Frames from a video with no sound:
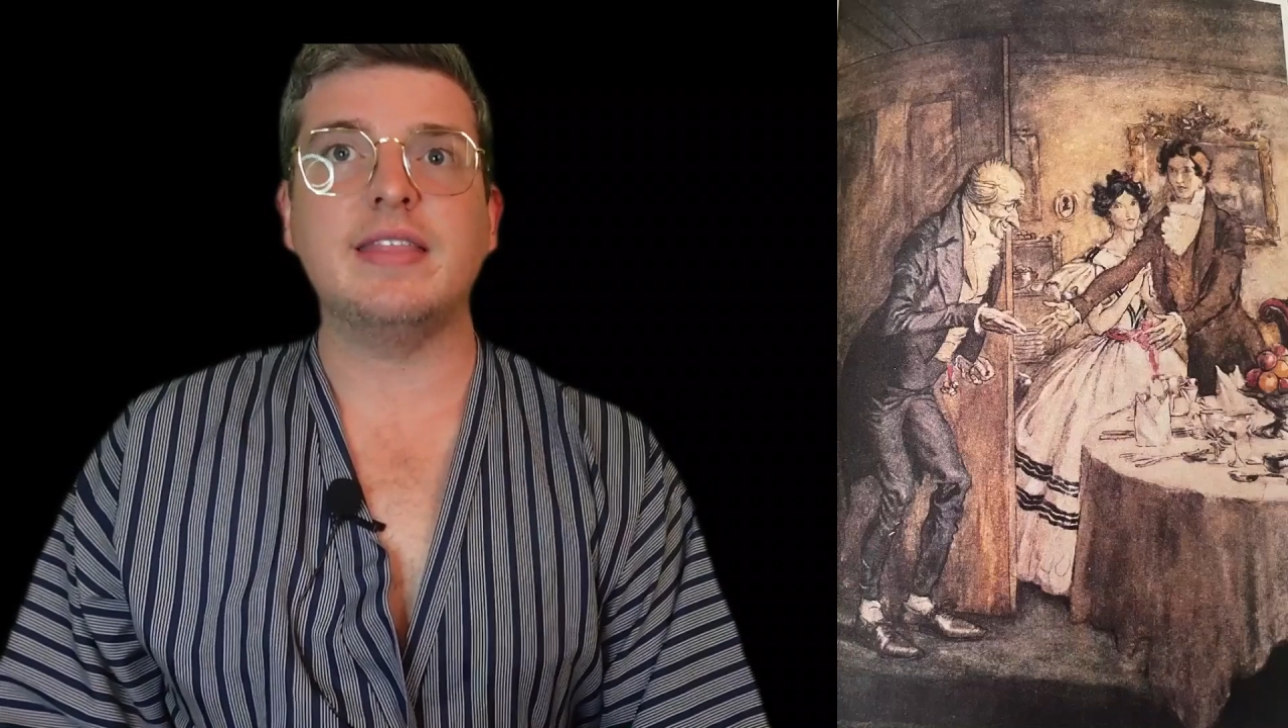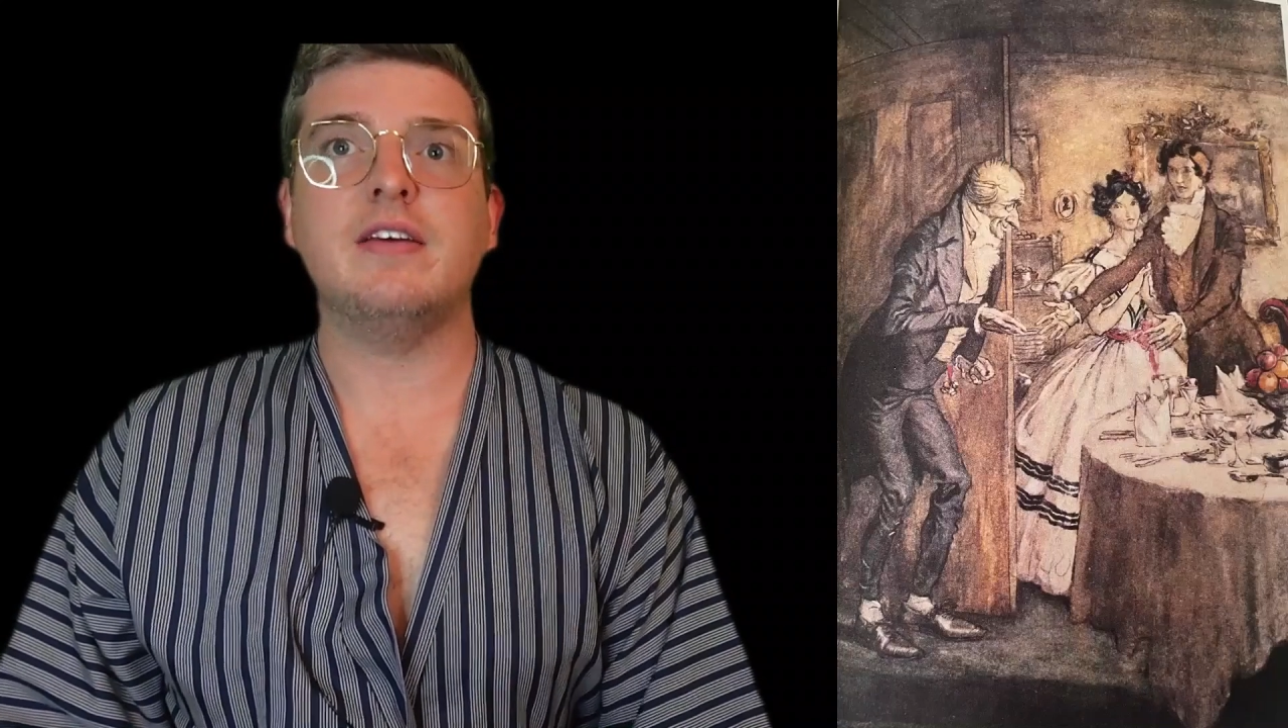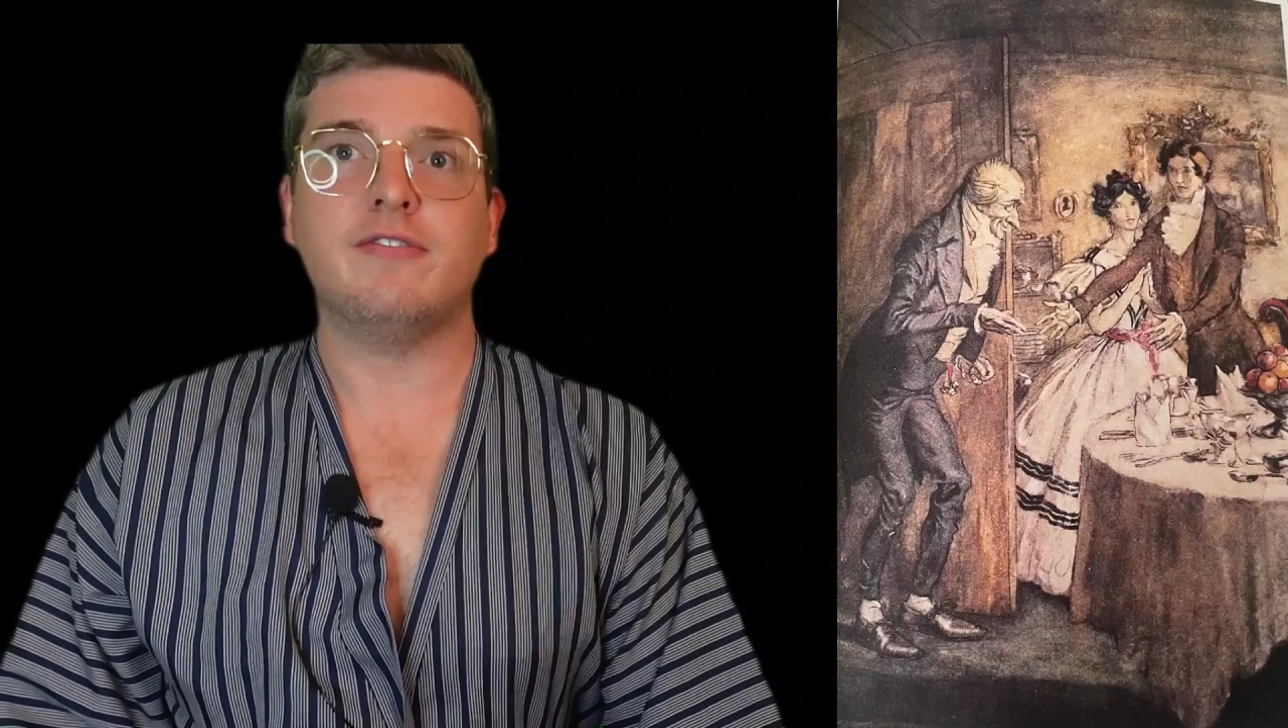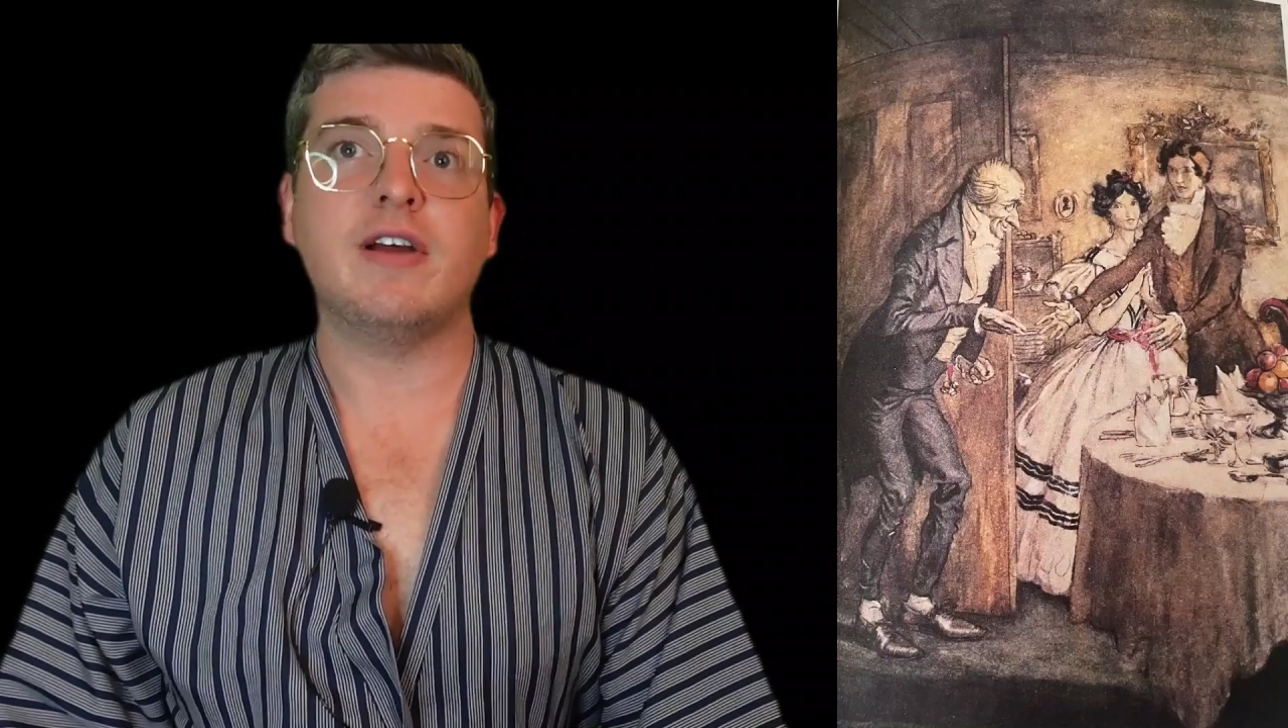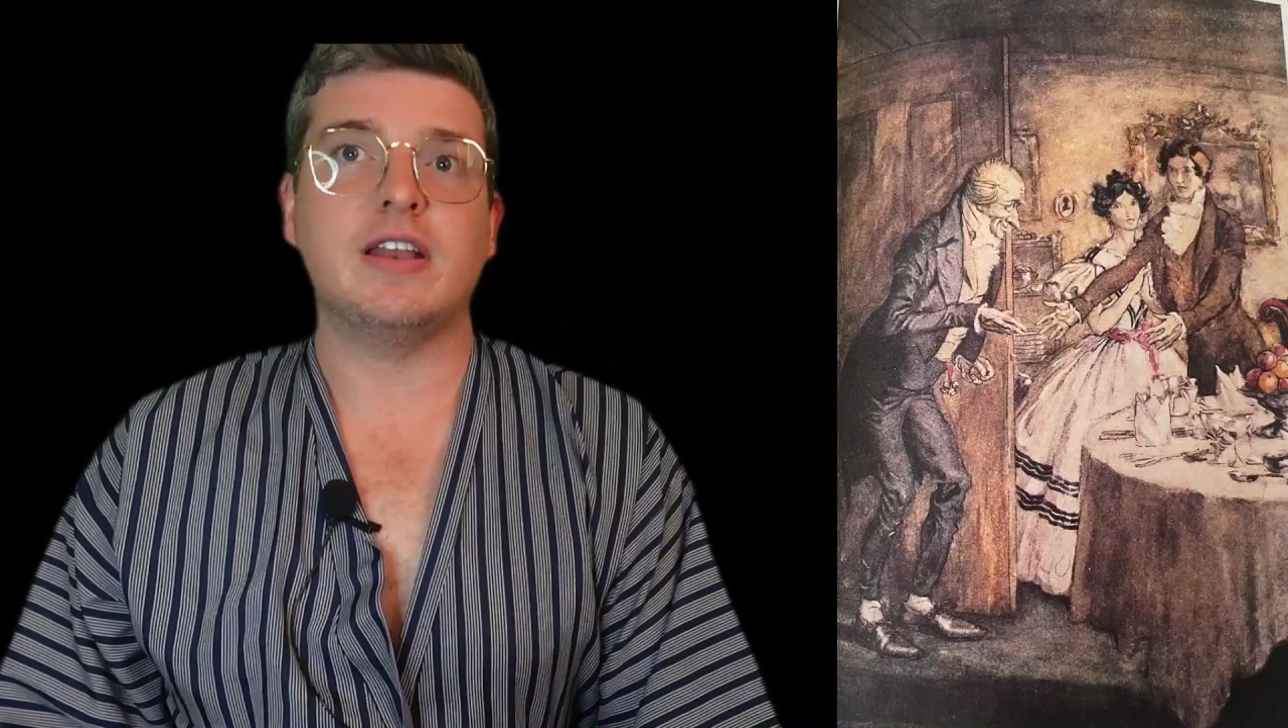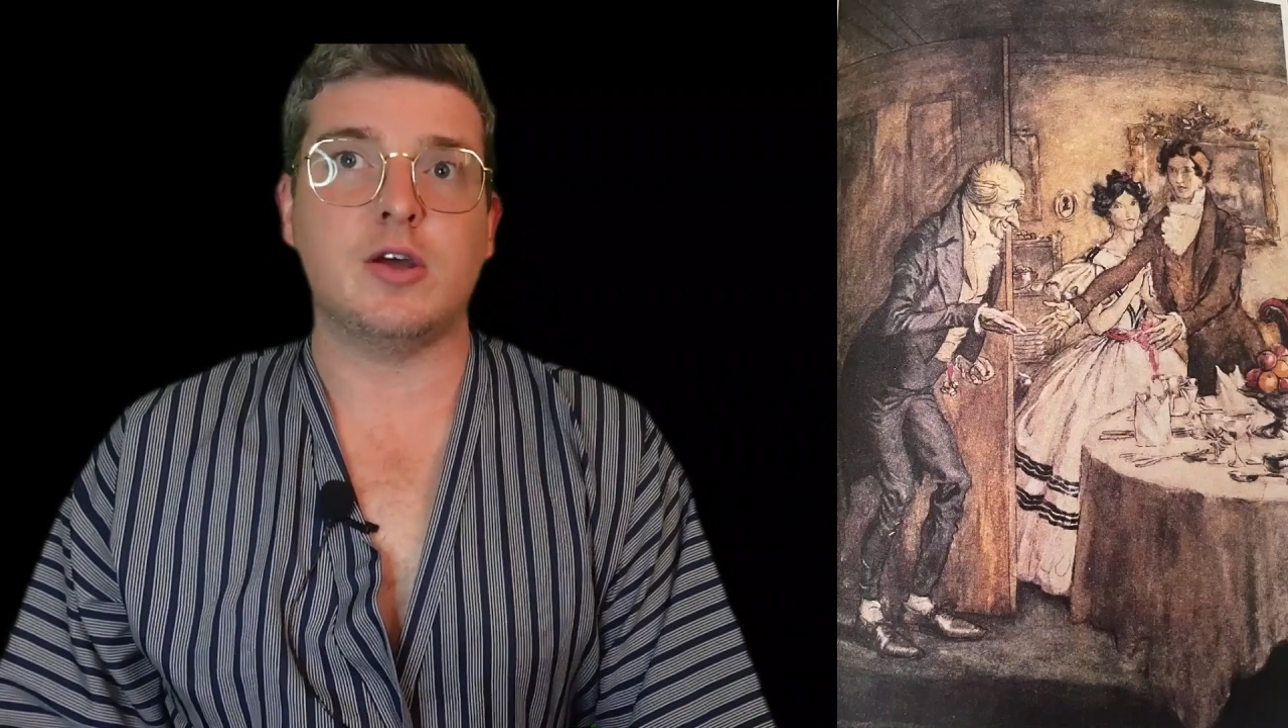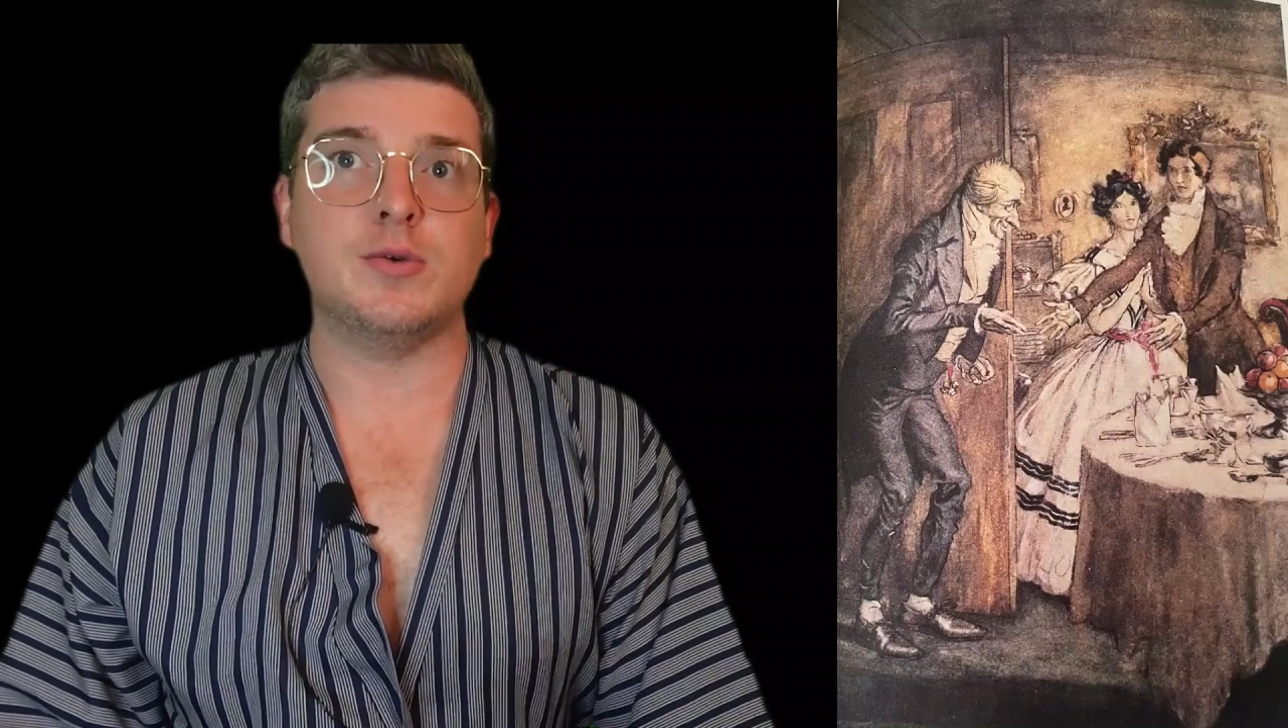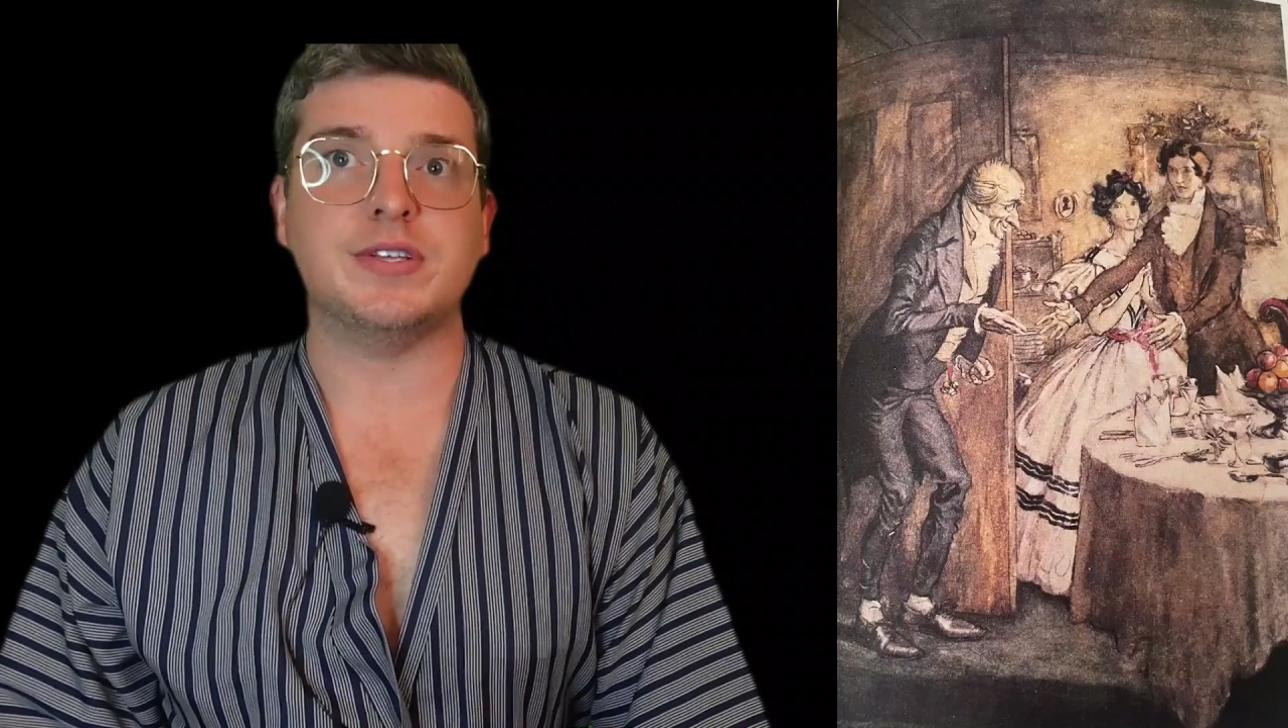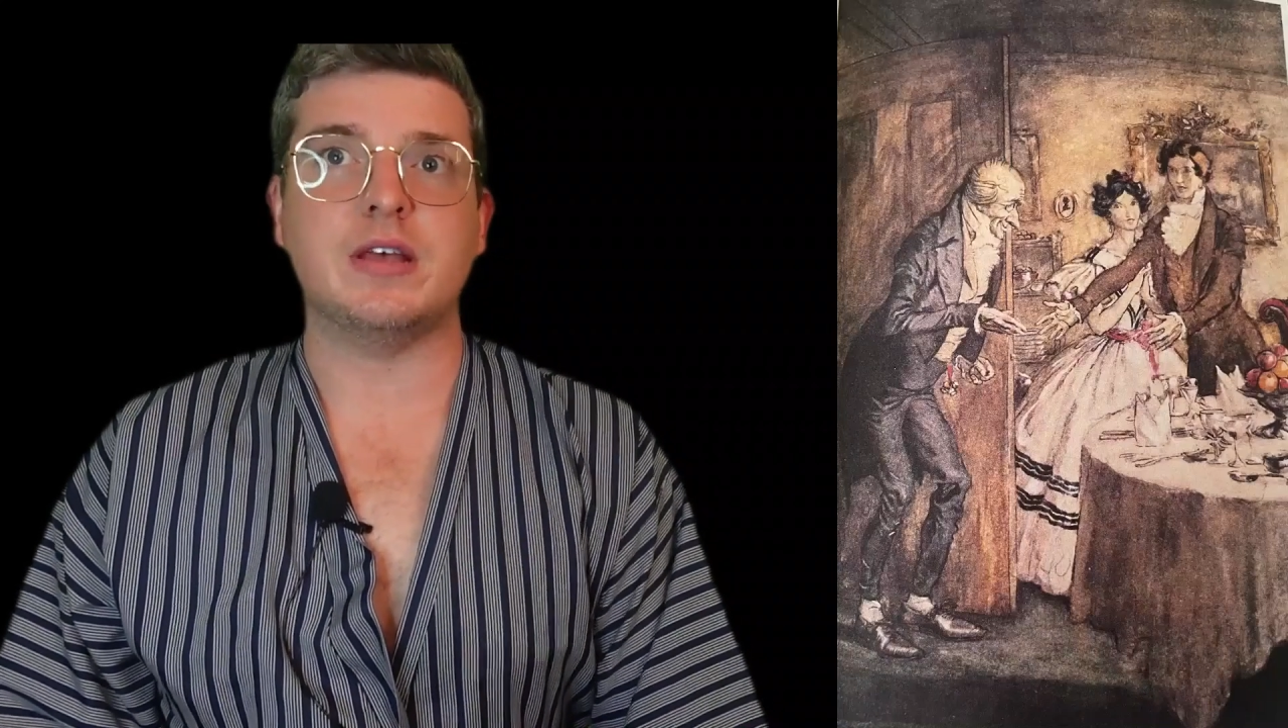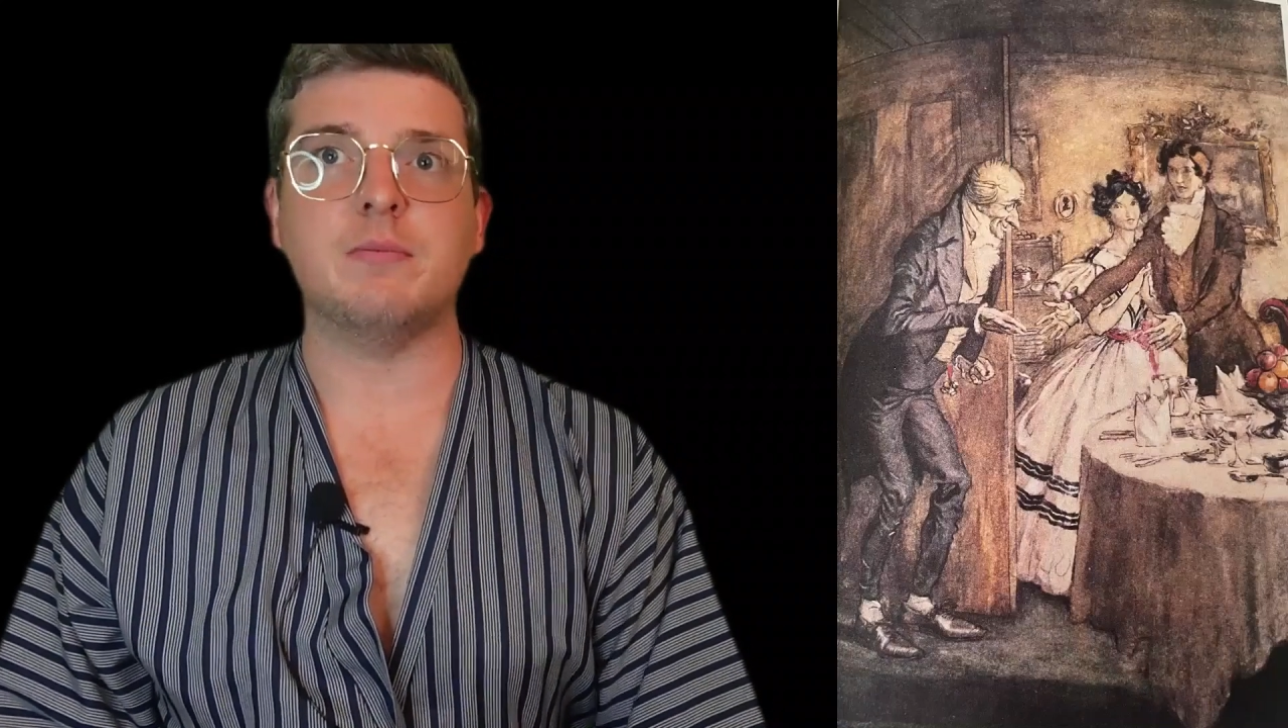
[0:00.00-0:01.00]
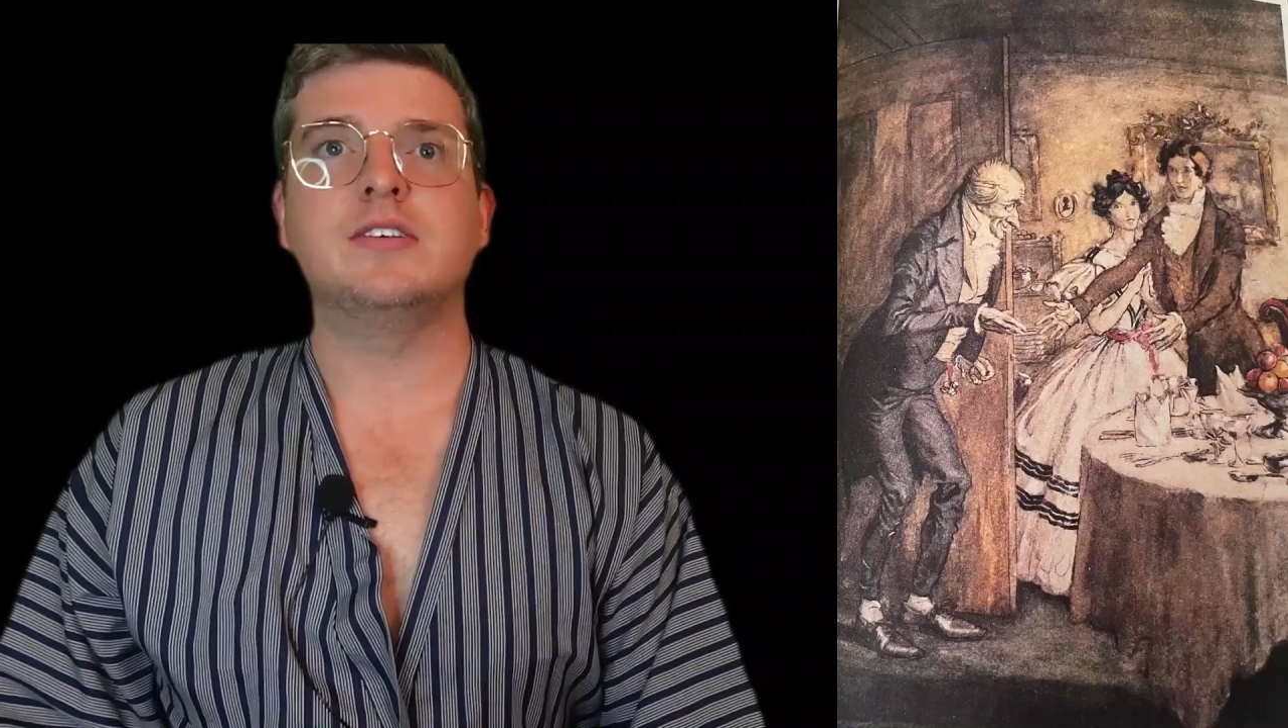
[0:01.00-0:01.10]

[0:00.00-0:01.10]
and that Fred knows him.